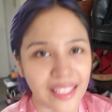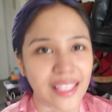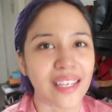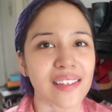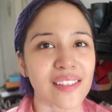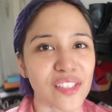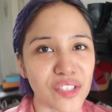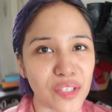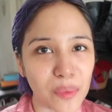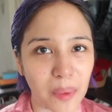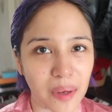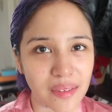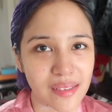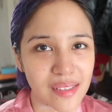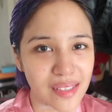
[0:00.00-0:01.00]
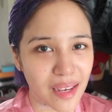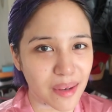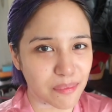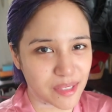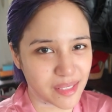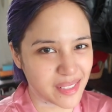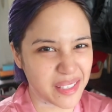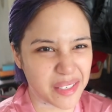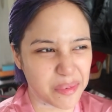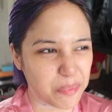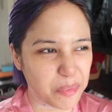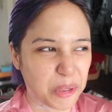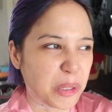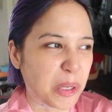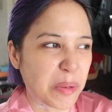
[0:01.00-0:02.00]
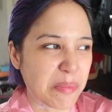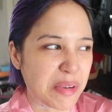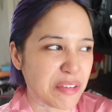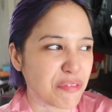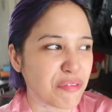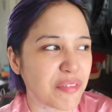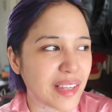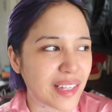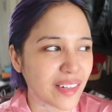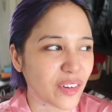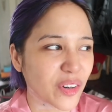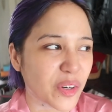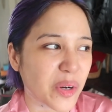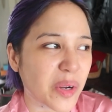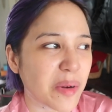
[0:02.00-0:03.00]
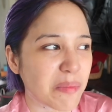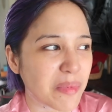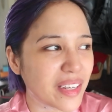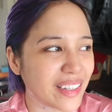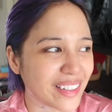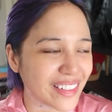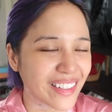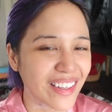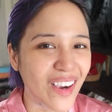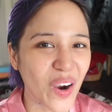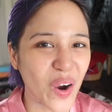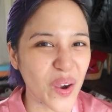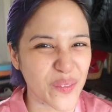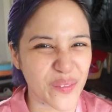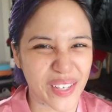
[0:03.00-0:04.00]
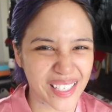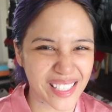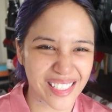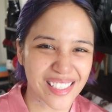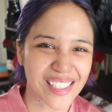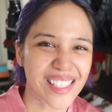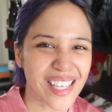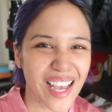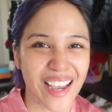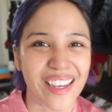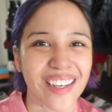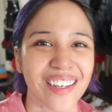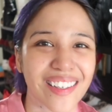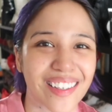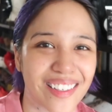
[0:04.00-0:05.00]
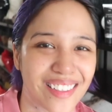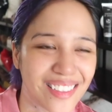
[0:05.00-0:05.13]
The extra ones, I'm just gonna put on my feet or on my knees. Sayang